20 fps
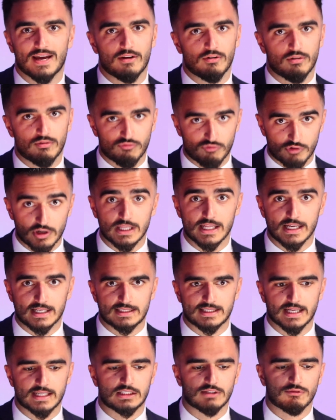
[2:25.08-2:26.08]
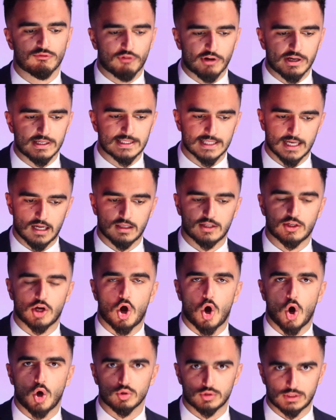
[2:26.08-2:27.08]
really extensive retail and
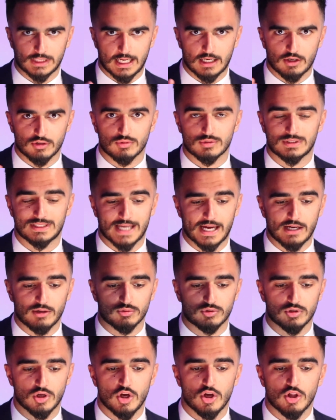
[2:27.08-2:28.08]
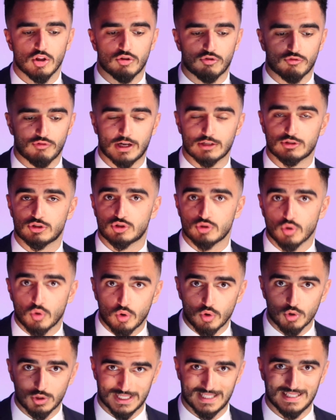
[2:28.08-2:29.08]
wholesale sales throughout
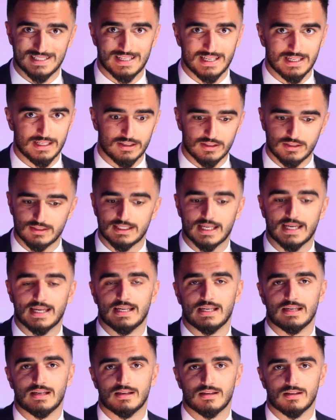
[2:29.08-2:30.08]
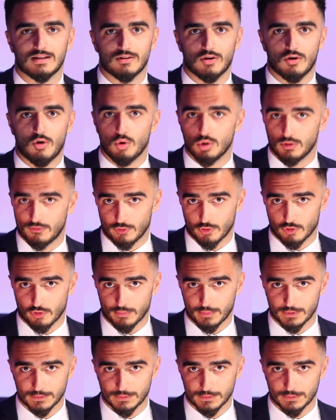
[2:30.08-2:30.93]
stores and dealers in all of Europe.